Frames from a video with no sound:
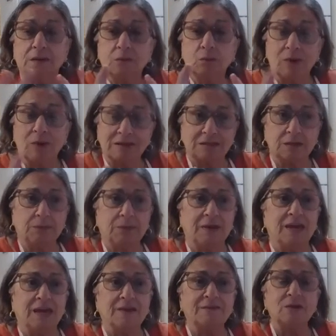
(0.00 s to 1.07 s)
recipe
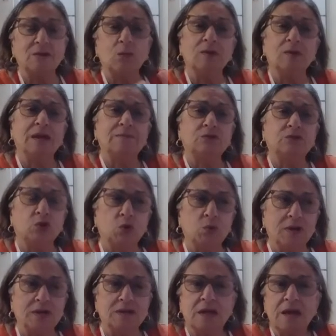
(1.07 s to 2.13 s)
even when I'm
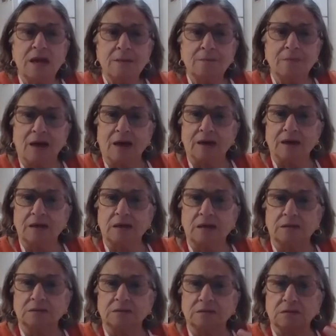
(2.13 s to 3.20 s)
doing my
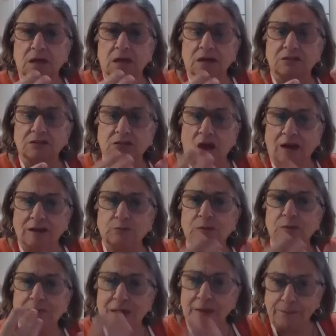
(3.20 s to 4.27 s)
sauce with
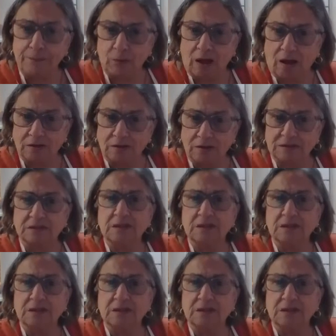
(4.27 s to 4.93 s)
meatballs.